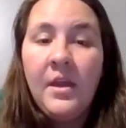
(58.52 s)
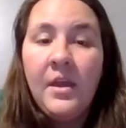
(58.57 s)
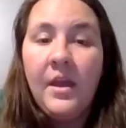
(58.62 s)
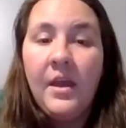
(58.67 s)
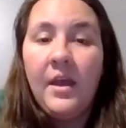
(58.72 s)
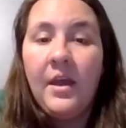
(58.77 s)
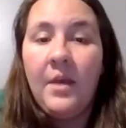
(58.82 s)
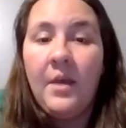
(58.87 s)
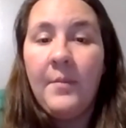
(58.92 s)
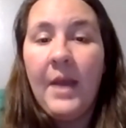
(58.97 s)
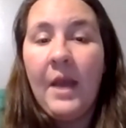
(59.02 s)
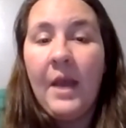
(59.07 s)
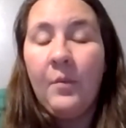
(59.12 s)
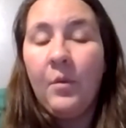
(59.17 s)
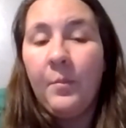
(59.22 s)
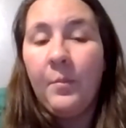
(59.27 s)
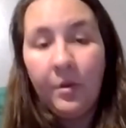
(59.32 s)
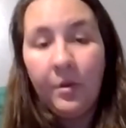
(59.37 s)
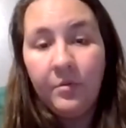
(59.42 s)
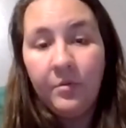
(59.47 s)
I
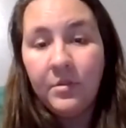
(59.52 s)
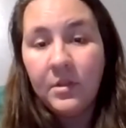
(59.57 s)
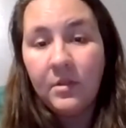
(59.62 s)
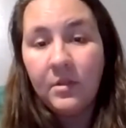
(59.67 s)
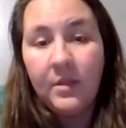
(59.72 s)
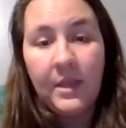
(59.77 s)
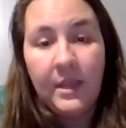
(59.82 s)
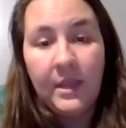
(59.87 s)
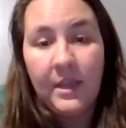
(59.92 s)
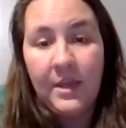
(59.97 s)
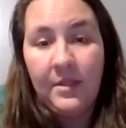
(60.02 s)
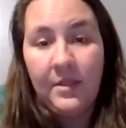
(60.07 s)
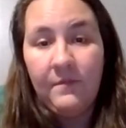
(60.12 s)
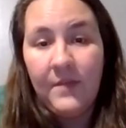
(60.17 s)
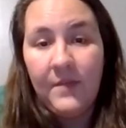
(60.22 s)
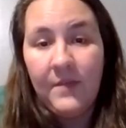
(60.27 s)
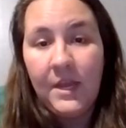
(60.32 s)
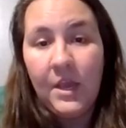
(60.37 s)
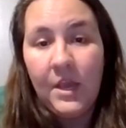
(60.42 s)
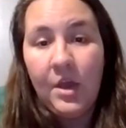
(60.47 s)
will post a link in the
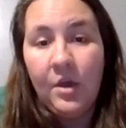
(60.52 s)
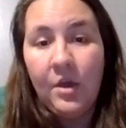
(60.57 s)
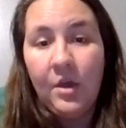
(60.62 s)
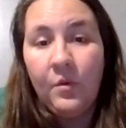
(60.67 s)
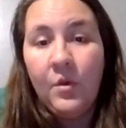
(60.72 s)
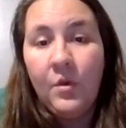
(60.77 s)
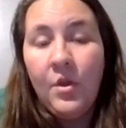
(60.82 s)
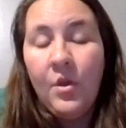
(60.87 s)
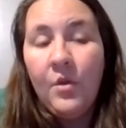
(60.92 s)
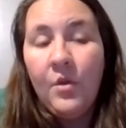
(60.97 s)
video